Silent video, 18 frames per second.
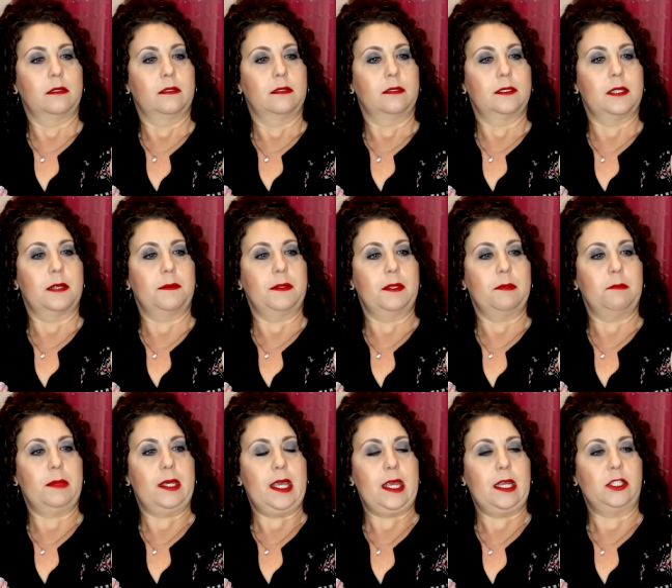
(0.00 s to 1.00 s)
Something
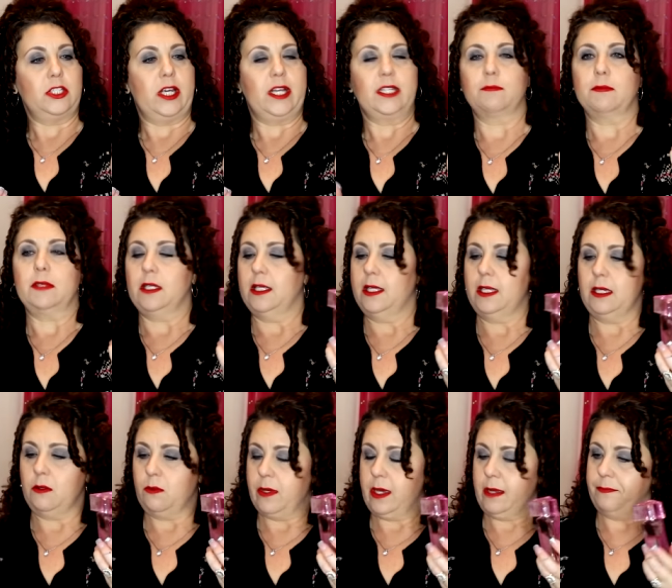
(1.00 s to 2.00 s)
pink jasmine,
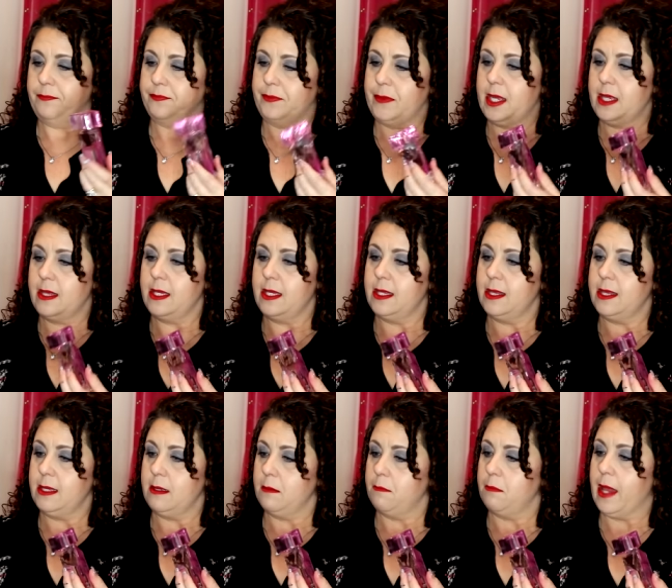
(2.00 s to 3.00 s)
anyway. And then
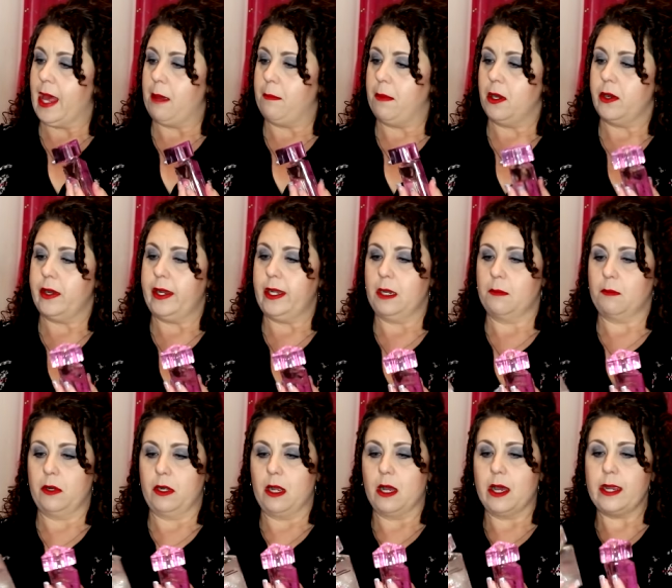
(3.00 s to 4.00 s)
the blackberry number
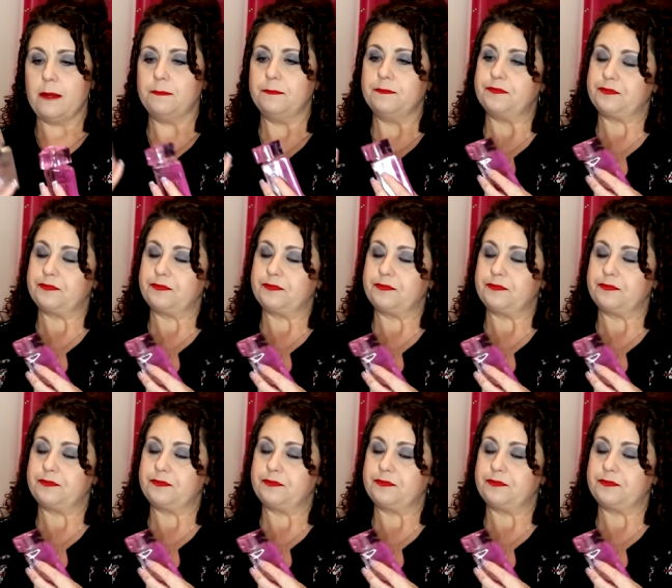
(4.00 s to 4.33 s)
nine.